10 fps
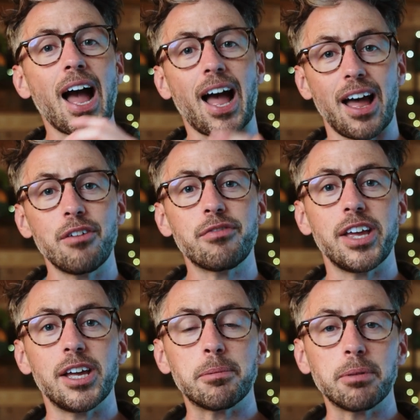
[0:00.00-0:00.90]
have
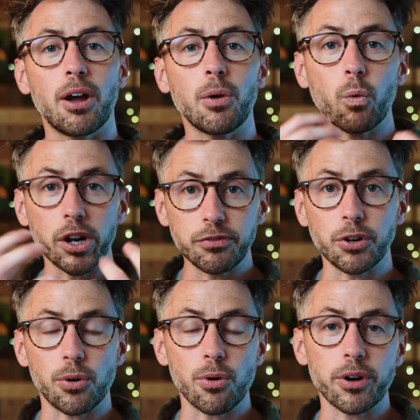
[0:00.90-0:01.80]
it apply one of
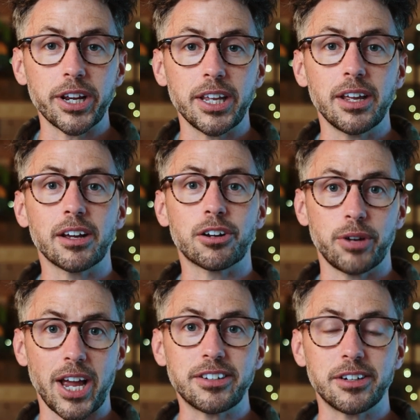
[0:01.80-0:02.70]
your already
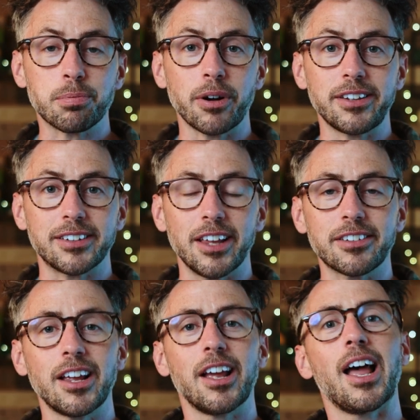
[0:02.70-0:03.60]
created
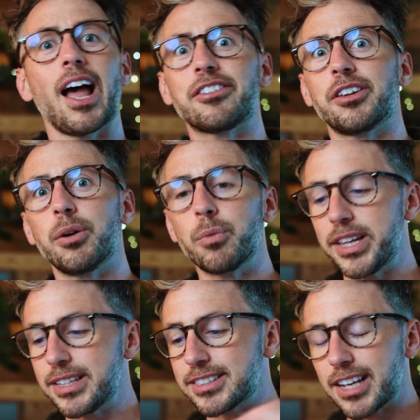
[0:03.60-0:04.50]
presets so that
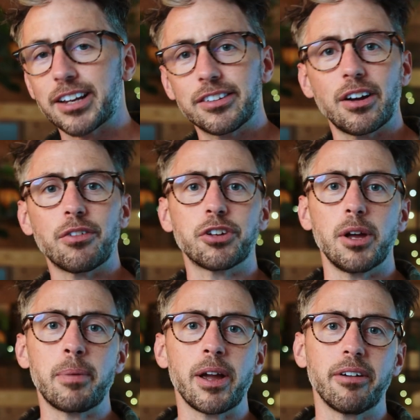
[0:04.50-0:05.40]
within seconds after
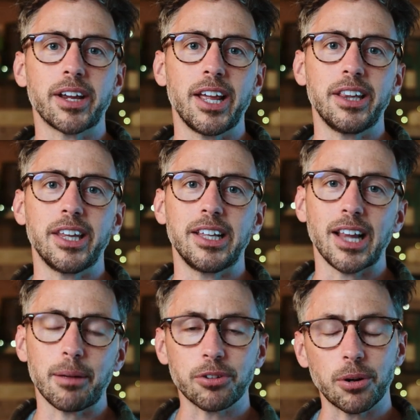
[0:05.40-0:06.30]
appearing in the
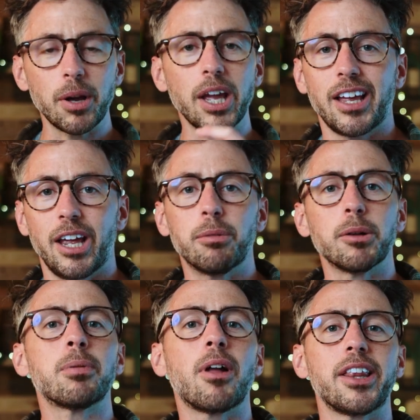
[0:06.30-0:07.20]
laptop, it
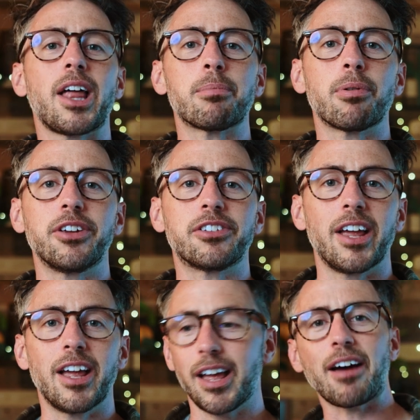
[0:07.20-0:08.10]
will apply that
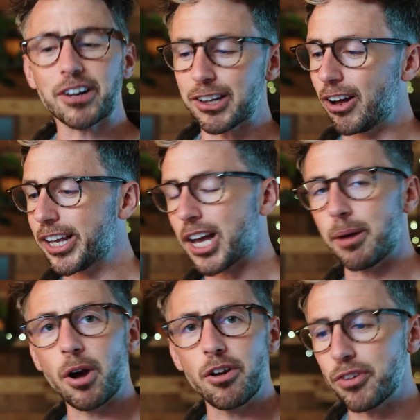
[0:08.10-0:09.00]
preset, have a client
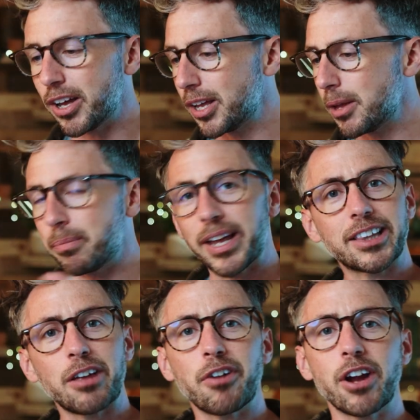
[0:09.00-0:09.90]
come over,
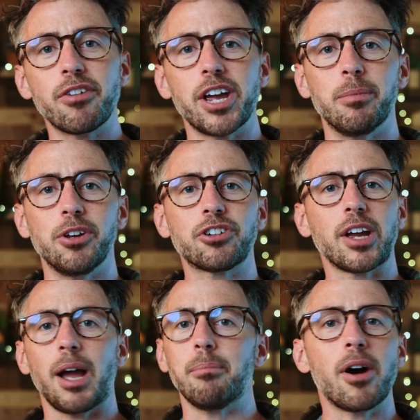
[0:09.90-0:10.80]
pick their favorite image,
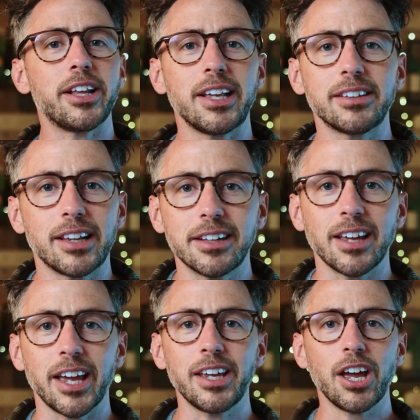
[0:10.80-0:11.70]
and by the end of the
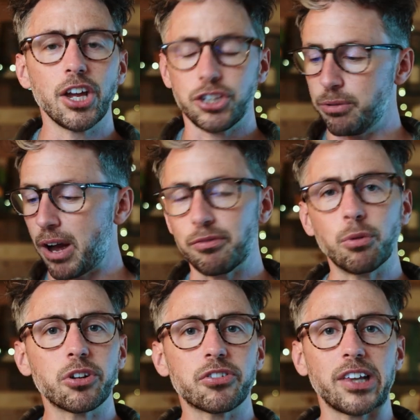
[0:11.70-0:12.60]
day, you have
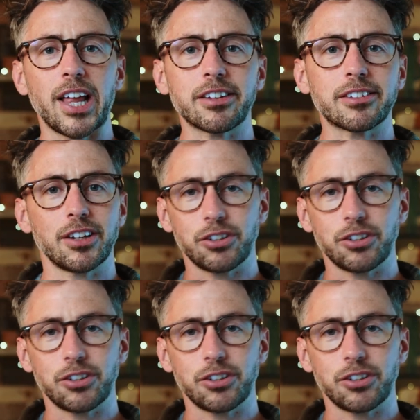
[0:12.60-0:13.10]
all the selects,